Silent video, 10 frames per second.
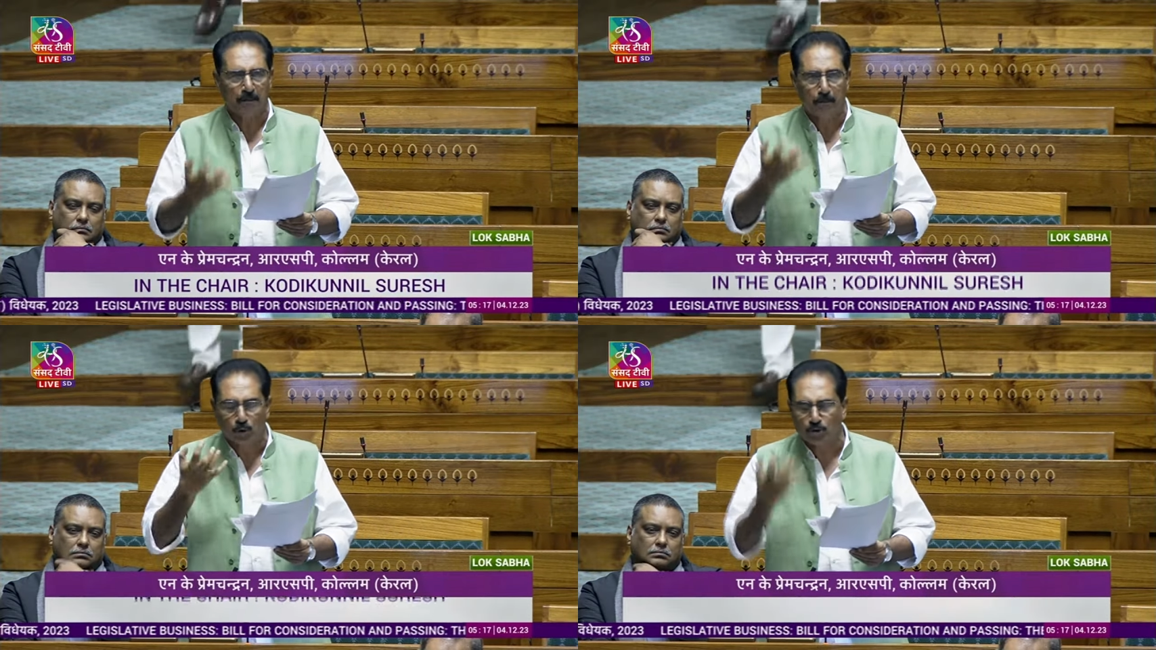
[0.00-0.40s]

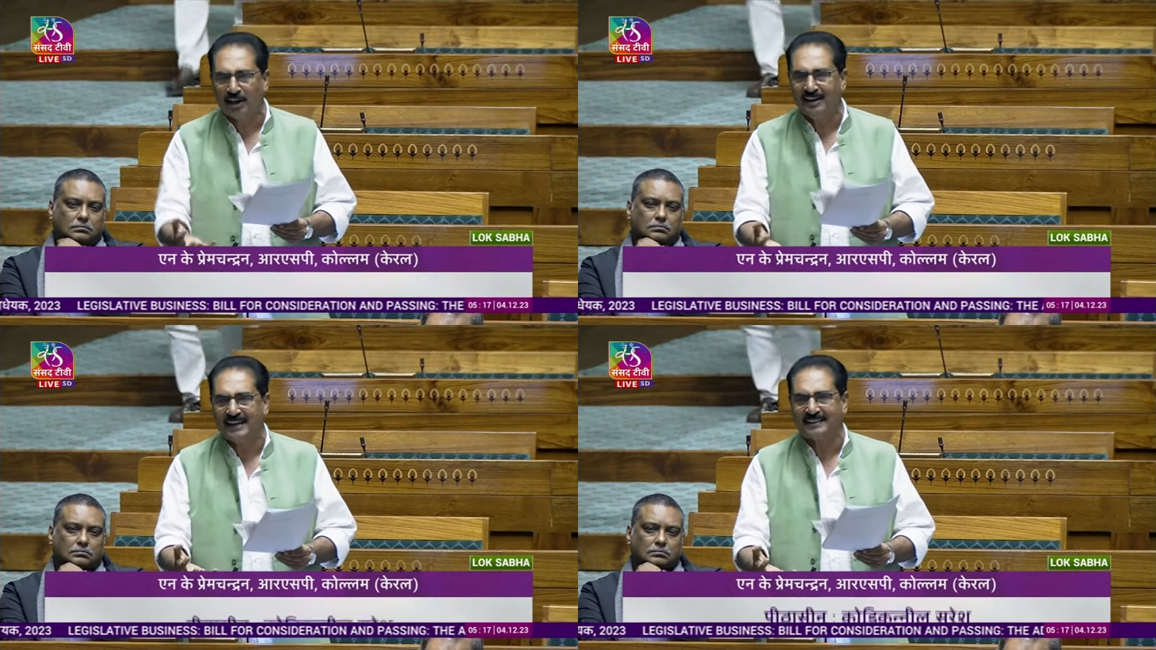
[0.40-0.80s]

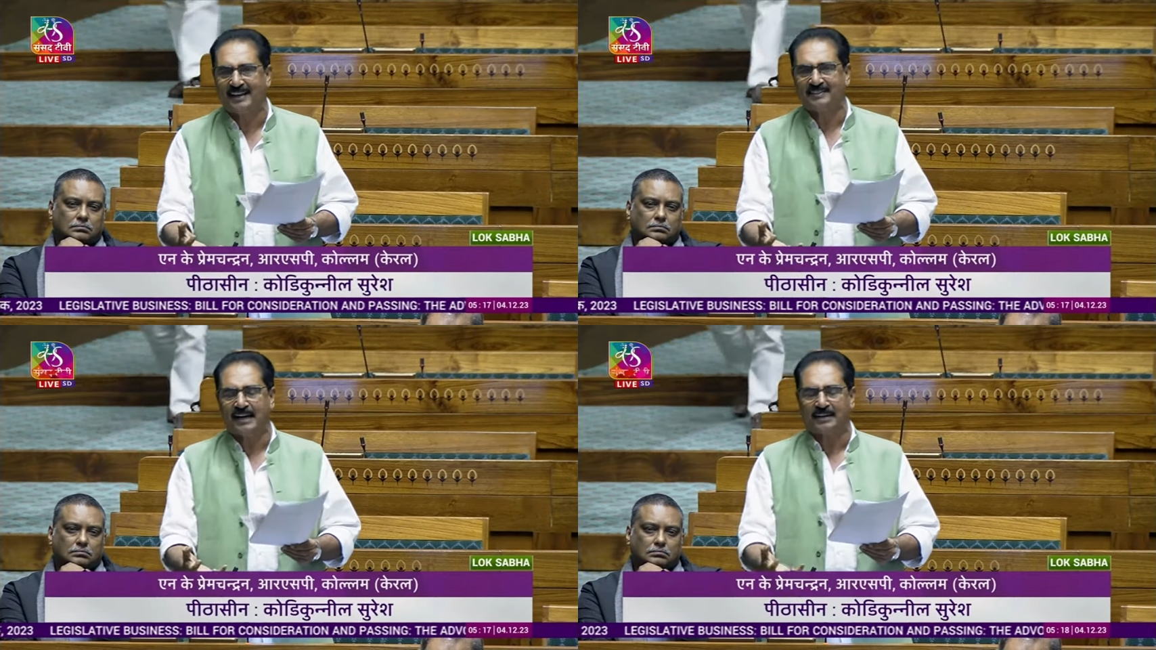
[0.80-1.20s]
Speaker 1: brutally
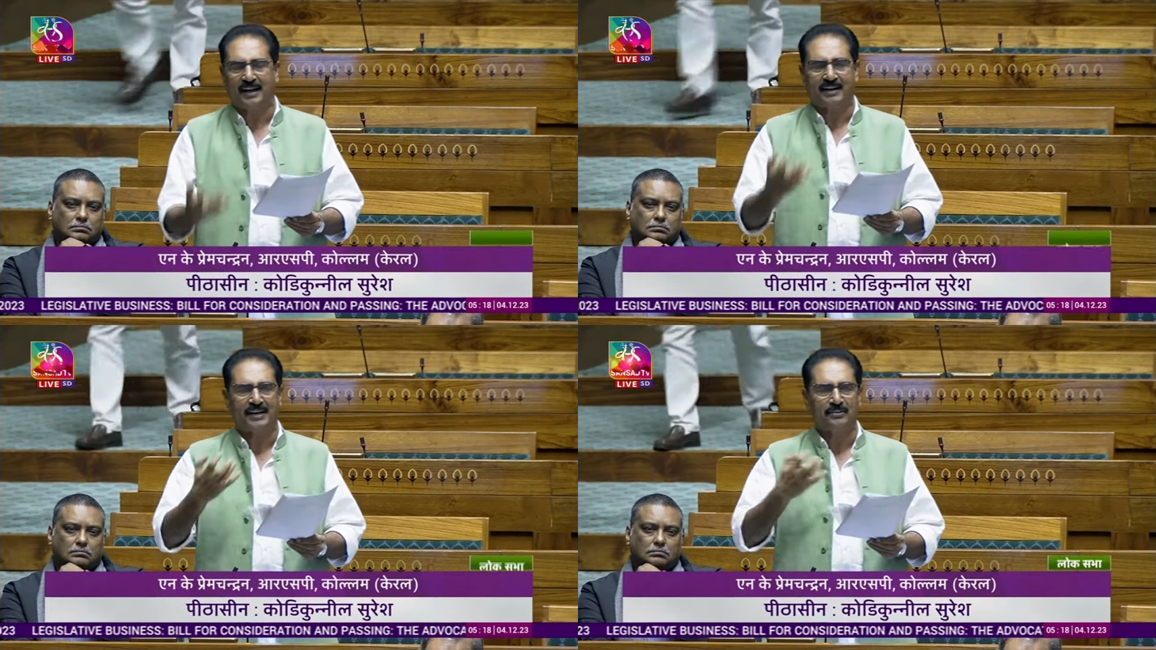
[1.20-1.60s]

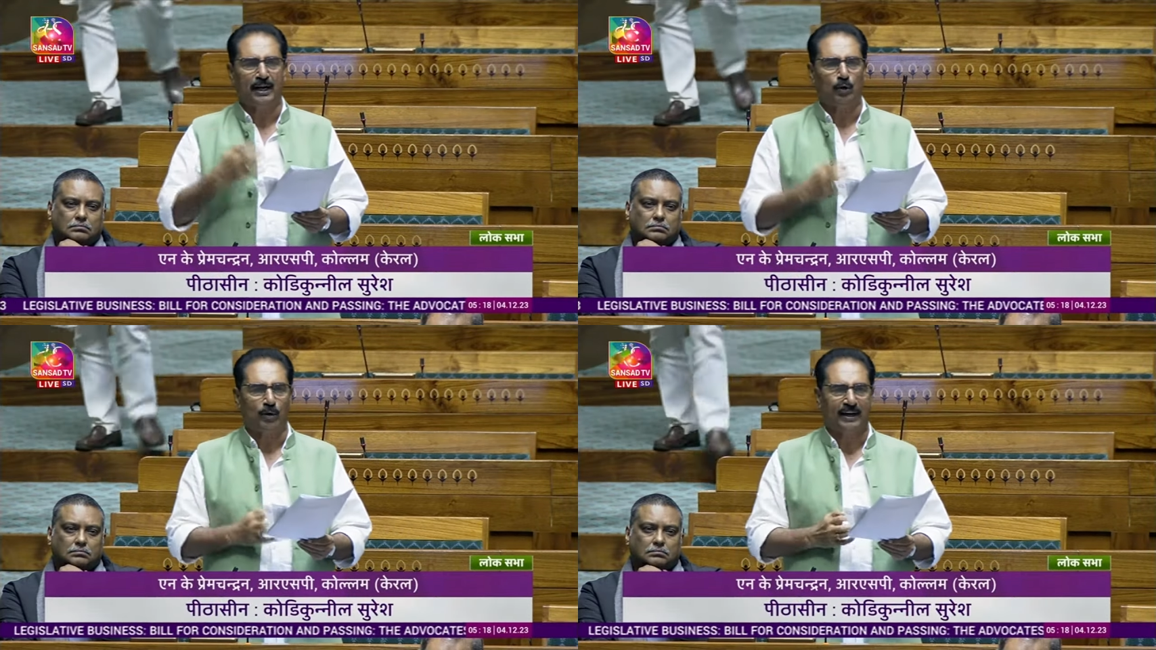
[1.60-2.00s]
attacking the
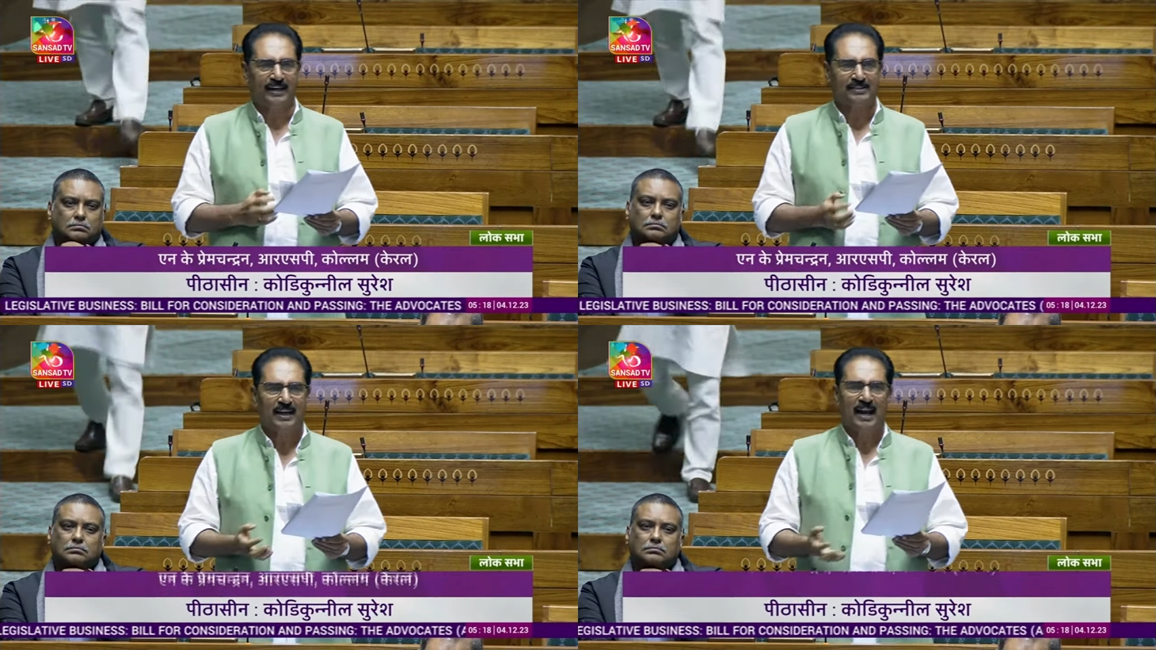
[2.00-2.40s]

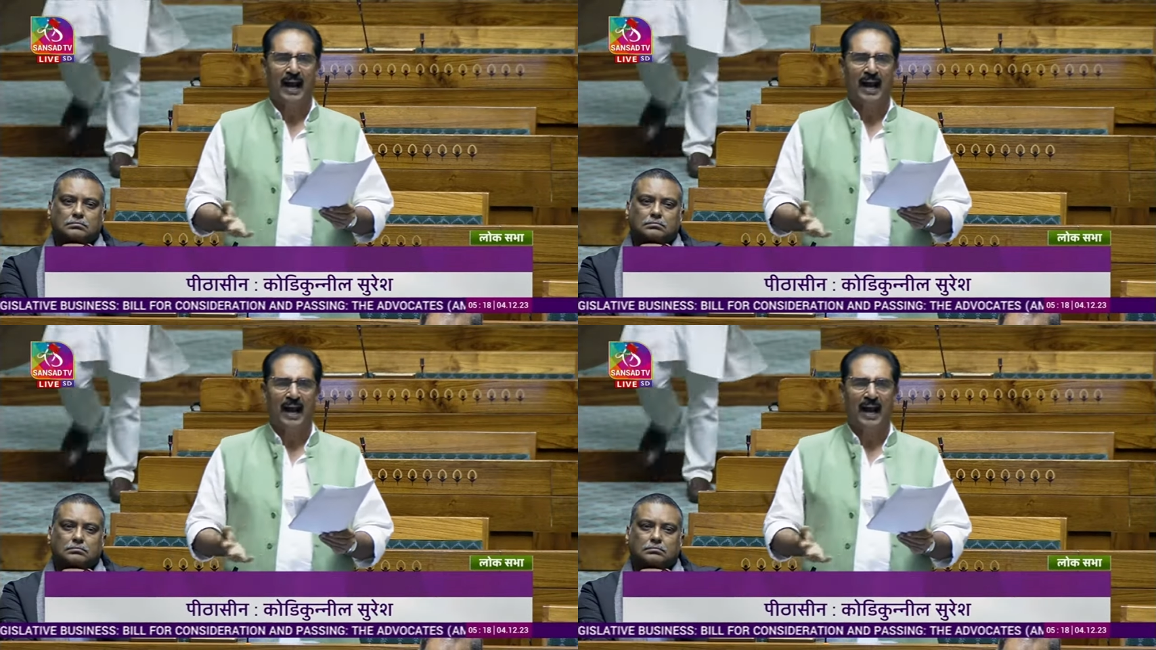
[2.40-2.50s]
advocates,